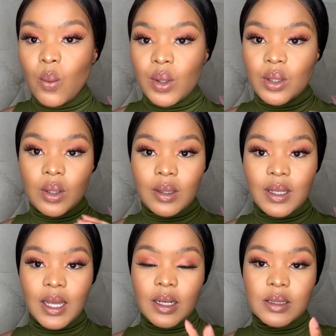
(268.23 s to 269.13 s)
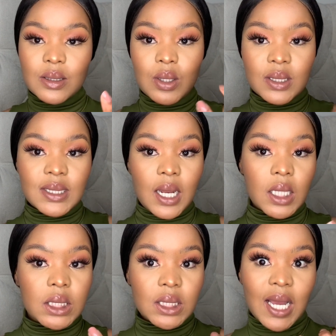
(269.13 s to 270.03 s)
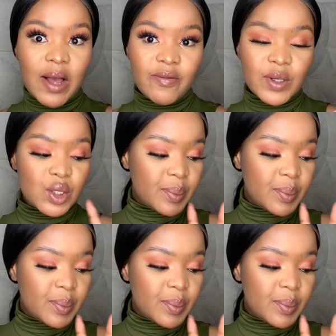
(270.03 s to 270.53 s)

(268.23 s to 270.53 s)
when you're looking at it, it looks like coverage.